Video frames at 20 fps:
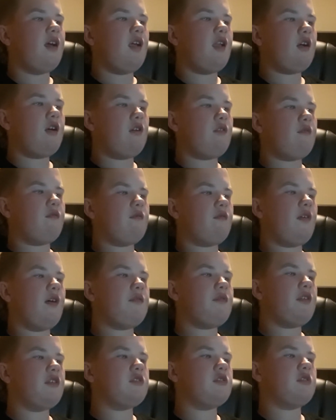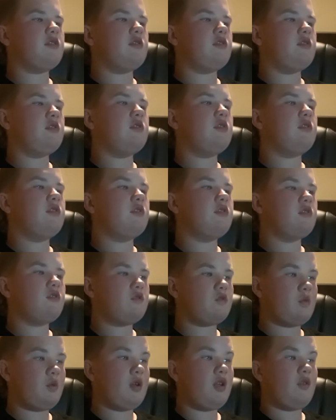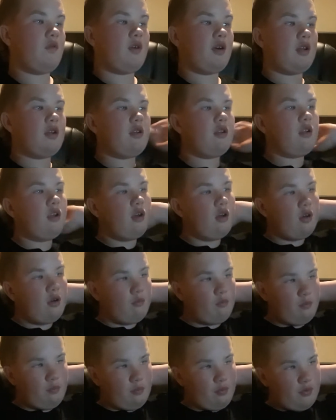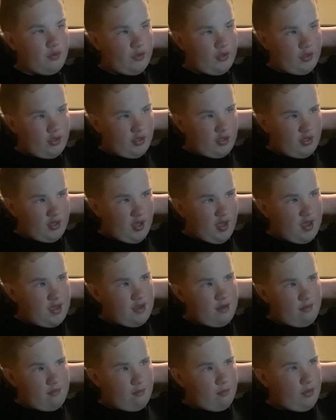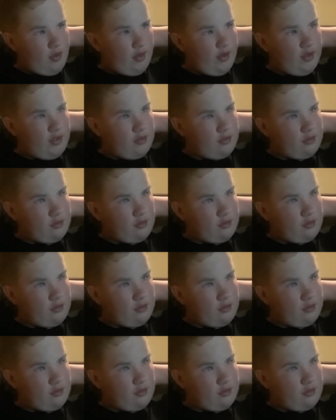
It got $521.8 million.